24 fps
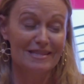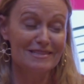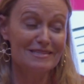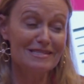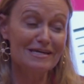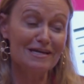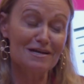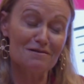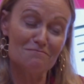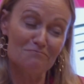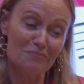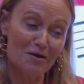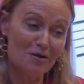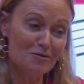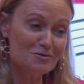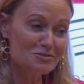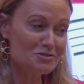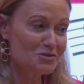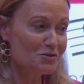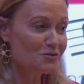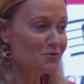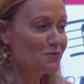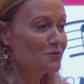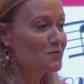The
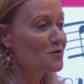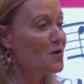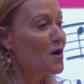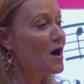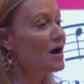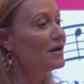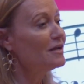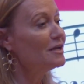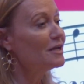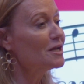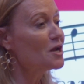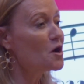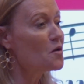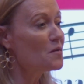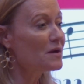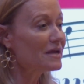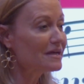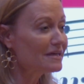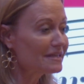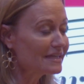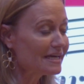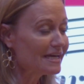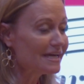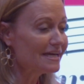composer who
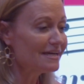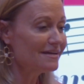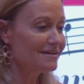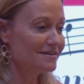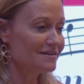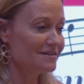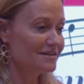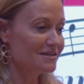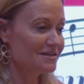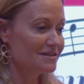unknowingly